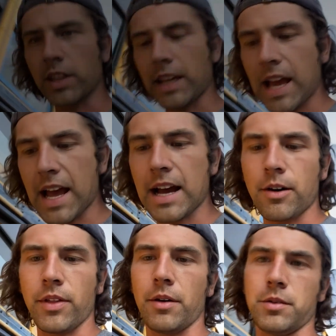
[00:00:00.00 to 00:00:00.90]
cow,
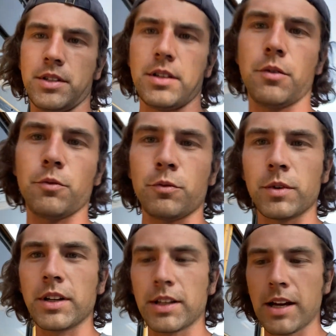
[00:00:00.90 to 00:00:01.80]
that was
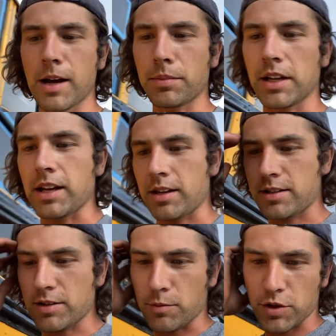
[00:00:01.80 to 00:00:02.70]
really complicated.
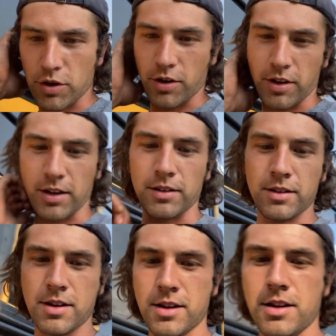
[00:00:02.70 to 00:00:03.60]
So much harder than
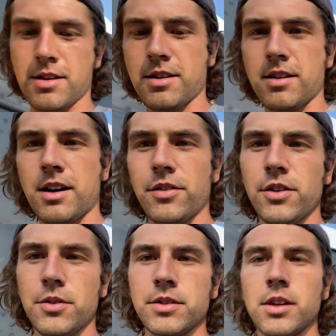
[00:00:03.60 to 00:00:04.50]
I thought
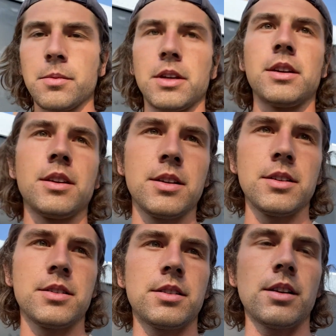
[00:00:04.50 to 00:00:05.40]
it was going to be.
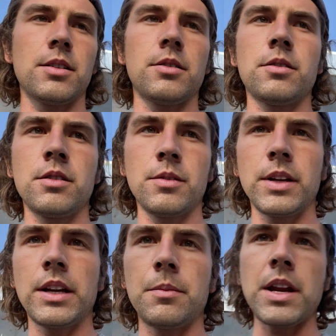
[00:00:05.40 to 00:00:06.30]
So we
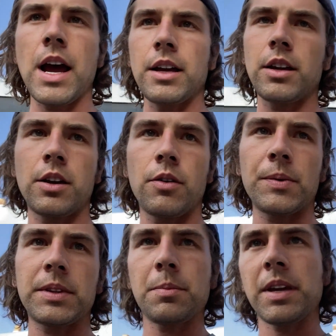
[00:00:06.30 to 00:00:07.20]
ended up not going
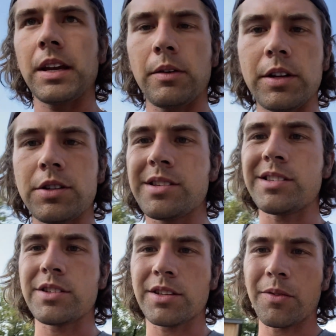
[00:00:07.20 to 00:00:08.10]
with the piano hinges and
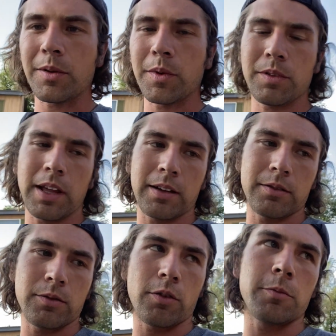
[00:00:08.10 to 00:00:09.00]
just going with like
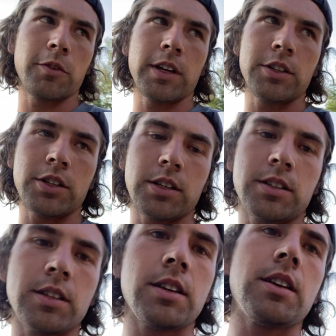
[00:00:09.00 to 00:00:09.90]
normal hinges.